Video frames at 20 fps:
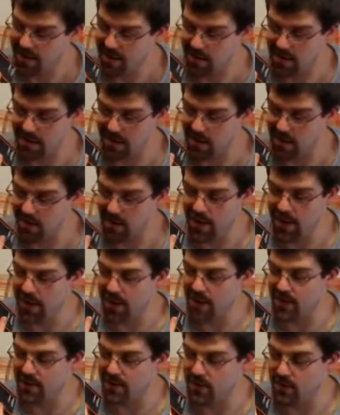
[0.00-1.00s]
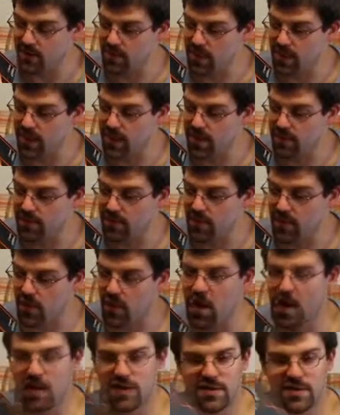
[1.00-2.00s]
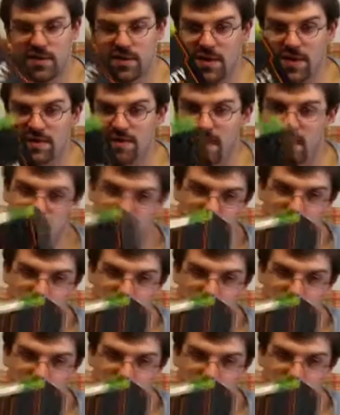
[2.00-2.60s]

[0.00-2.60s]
You know, if you're a Call of Duty fan,